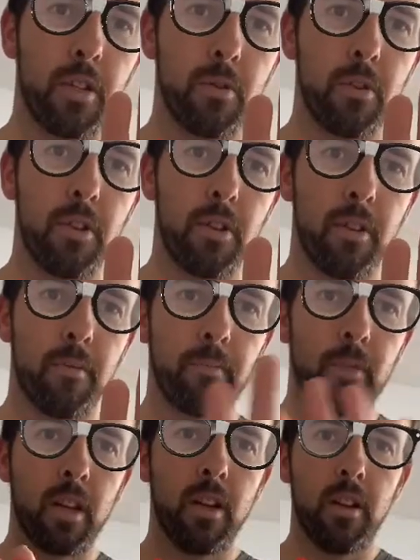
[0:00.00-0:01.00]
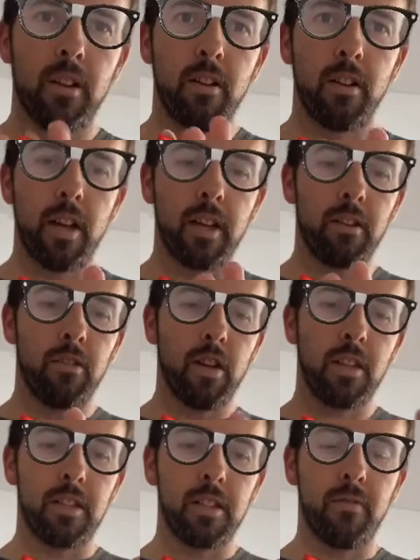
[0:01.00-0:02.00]
worth, 8,
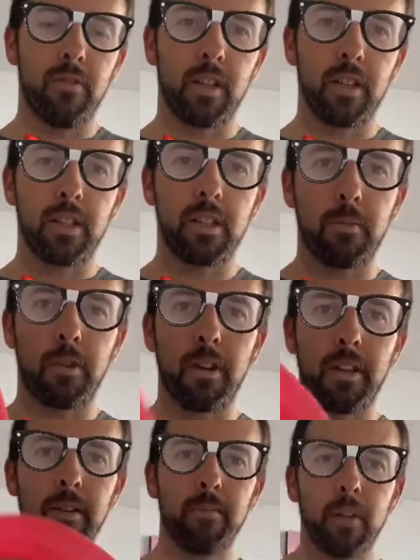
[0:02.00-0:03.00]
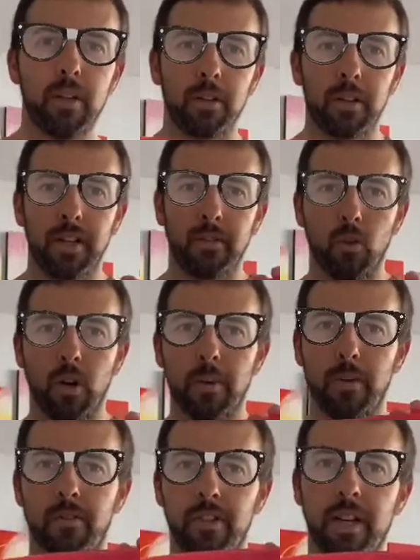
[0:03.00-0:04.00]
9, 10 fingers, somewhere around there. We're going to leave quite a
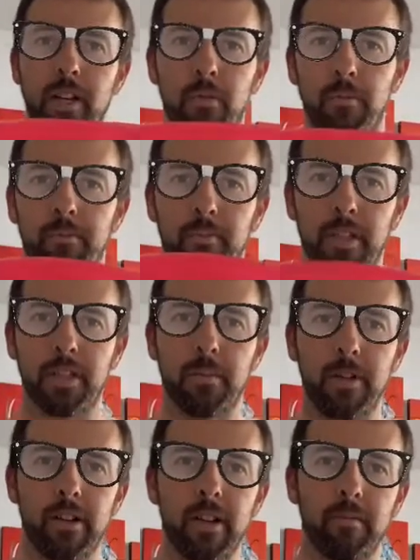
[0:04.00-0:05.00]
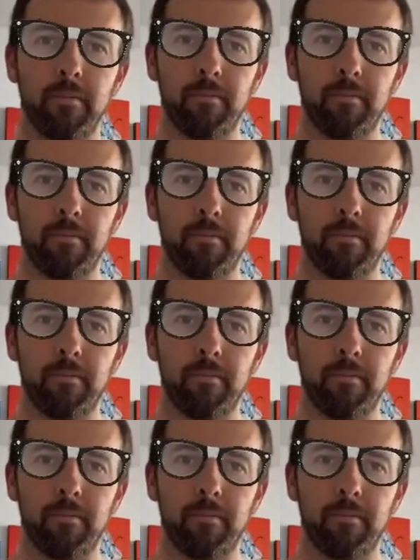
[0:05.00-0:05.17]
bit of a tail. Let some air out.